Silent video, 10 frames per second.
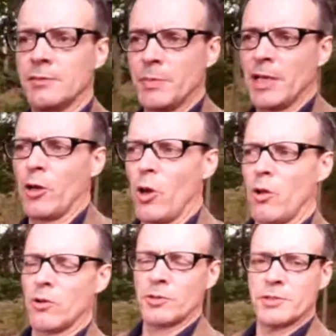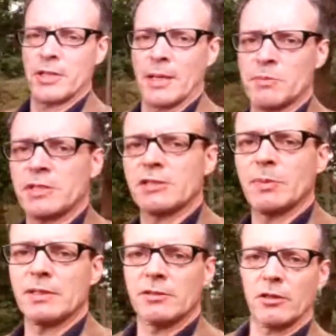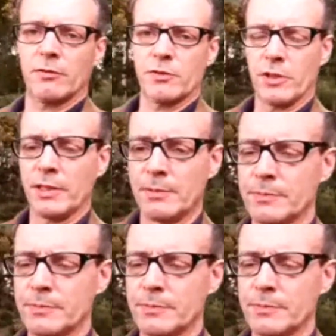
Been a long time since I've been to Coventry.